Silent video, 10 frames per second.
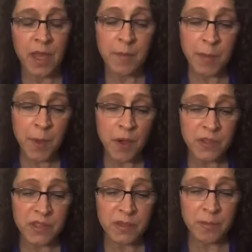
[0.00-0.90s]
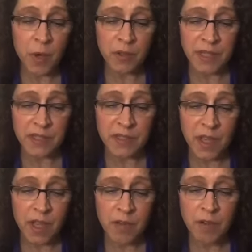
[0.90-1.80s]
My boss, Morris,
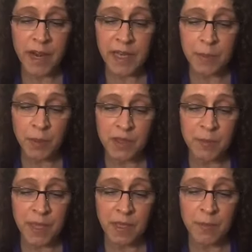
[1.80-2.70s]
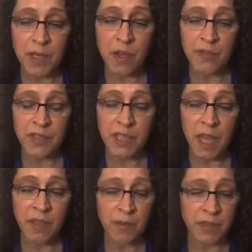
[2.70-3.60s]
rarely puts me and Minerva
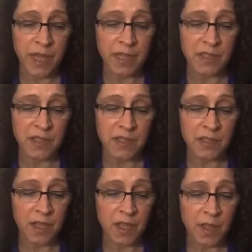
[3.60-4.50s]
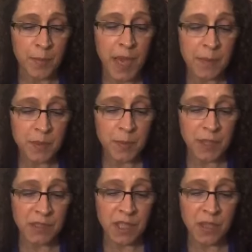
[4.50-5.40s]
together on cases, perhaps
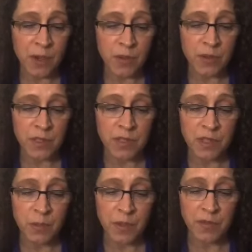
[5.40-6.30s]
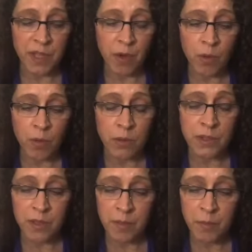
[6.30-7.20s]
because he knows that as one of the
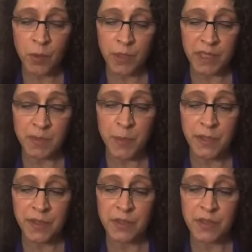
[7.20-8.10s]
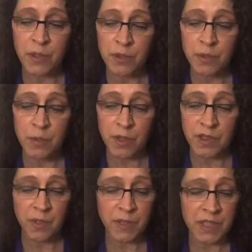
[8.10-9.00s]
older, more experienced social
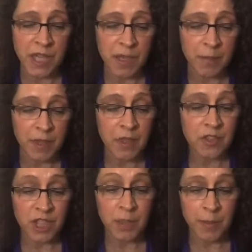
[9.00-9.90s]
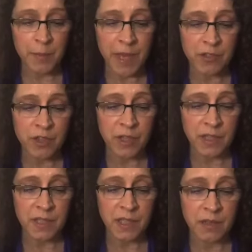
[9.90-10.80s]
workers on the team, she can be
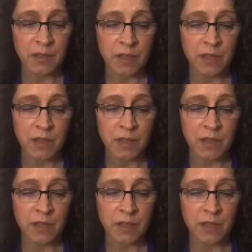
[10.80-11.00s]
patronising.